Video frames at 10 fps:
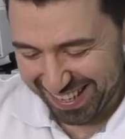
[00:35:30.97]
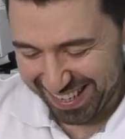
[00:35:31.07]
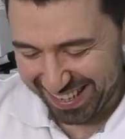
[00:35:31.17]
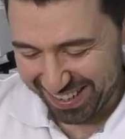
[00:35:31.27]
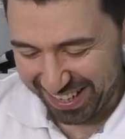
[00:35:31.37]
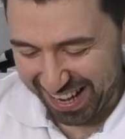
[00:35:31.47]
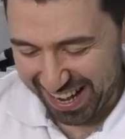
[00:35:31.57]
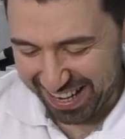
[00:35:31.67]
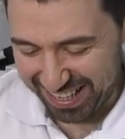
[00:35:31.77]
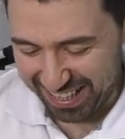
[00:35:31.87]

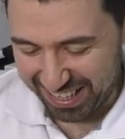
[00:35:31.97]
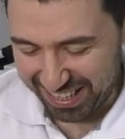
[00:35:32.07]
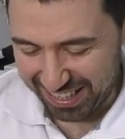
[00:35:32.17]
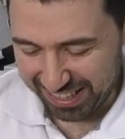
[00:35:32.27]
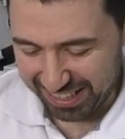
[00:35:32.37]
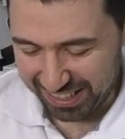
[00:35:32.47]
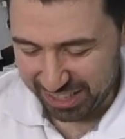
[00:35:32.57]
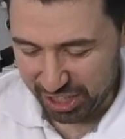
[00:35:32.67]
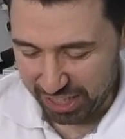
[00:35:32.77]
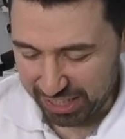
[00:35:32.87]
Okay,
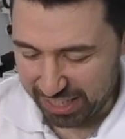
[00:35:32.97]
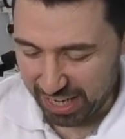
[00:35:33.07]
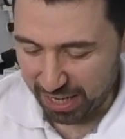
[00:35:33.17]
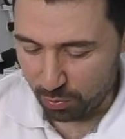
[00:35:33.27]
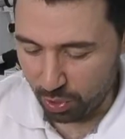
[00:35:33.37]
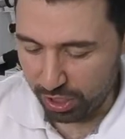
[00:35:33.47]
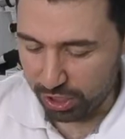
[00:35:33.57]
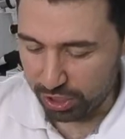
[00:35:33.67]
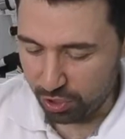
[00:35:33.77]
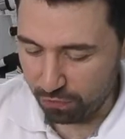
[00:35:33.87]
Shakina, what
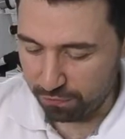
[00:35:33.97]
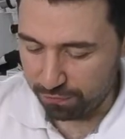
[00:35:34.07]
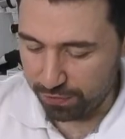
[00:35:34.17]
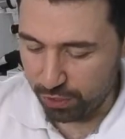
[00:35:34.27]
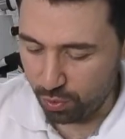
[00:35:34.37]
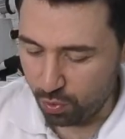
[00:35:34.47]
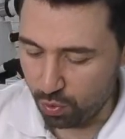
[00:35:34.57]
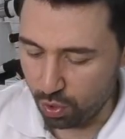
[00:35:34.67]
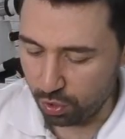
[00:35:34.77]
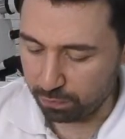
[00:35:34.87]
is your
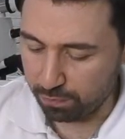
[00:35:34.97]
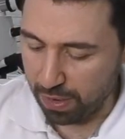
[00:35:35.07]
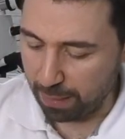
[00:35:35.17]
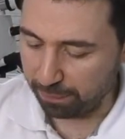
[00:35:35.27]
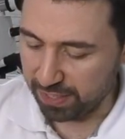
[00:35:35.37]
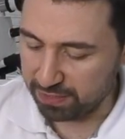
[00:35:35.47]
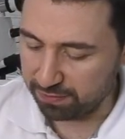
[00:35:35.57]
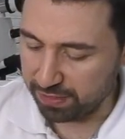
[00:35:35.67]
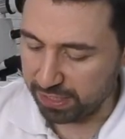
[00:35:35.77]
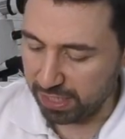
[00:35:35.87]
view on prepless
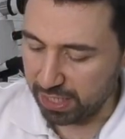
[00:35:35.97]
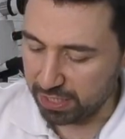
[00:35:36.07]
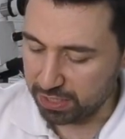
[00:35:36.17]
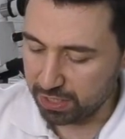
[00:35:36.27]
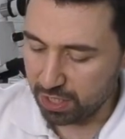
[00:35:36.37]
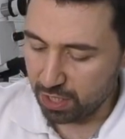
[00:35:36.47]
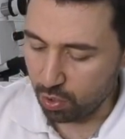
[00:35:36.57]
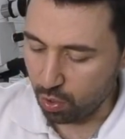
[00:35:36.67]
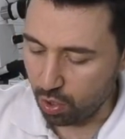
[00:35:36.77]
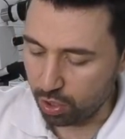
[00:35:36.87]
veneers
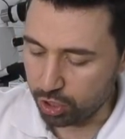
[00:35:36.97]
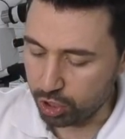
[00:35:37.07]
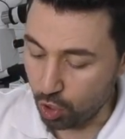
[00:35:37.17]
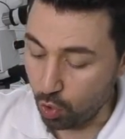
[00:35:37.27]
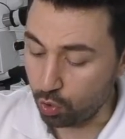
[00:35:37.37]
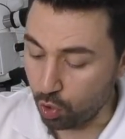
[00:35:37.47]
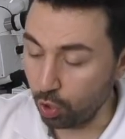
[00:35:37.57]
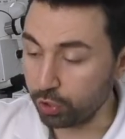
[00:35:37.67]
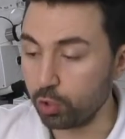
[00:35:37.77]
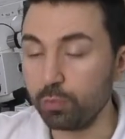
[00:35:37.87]
or
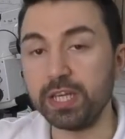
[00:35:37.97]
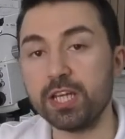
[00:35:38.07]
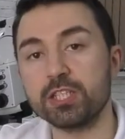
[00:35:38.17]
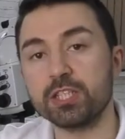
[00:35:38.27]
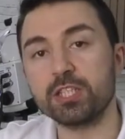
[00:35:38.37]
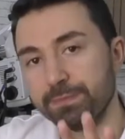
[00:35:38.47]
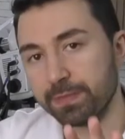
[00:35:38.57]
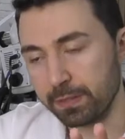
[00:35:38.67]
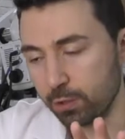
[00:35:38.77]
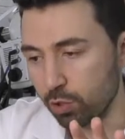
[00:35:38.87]
so-called luminaires?
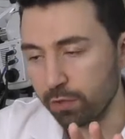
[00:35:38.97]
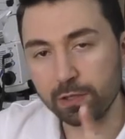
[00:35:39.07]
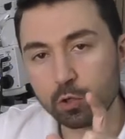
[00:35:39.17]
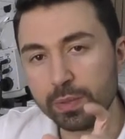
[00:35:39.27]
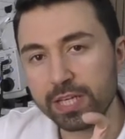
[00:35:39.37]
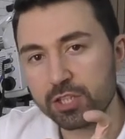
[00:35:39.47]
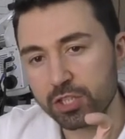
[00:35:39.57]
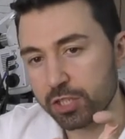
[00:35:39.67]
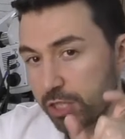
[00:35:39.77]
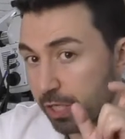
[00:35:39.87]
Look, luminaires
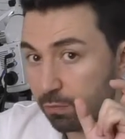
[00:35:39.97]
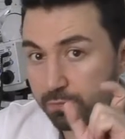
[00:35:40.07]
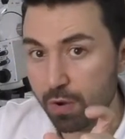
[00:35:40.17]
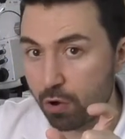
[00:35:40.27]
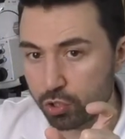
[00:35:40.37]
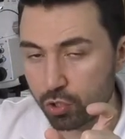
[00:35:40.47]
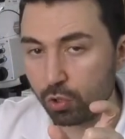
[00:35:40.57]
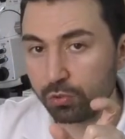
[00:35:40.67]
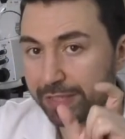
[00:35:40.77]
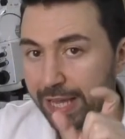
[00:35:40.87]
is the
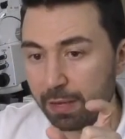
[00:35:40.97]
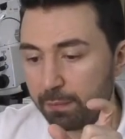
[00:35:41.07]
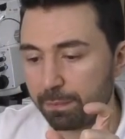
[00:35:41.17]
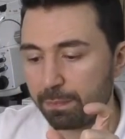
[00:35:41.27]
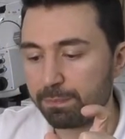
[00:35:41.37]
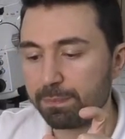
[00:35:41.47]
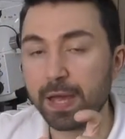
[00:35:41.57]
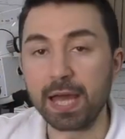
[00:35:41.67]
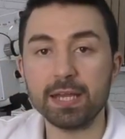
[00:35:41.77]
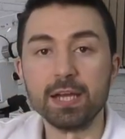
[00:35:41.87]
commercial name,
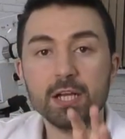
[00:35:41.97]
but